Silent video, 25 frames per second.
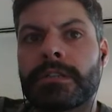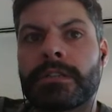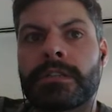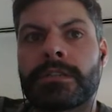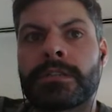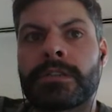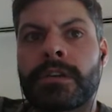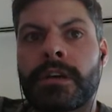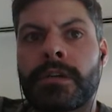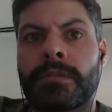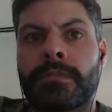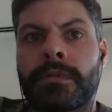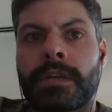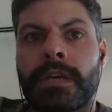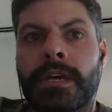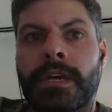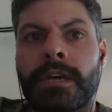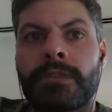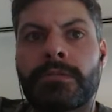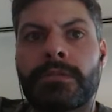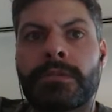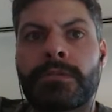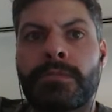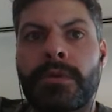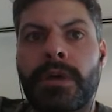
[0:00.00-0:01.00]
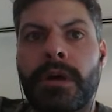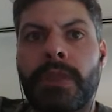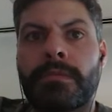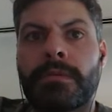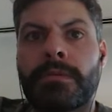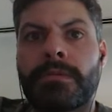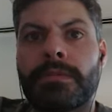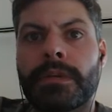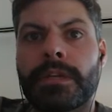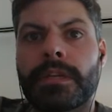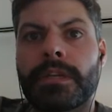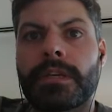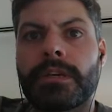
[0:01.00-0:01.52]
to terminate with
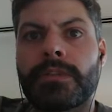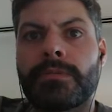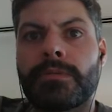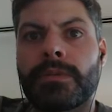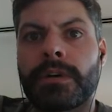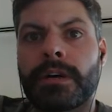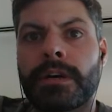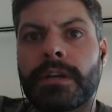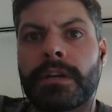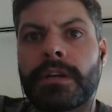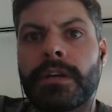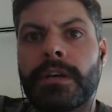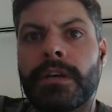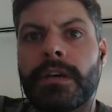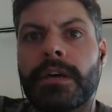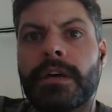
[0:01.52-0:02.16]
probability 1,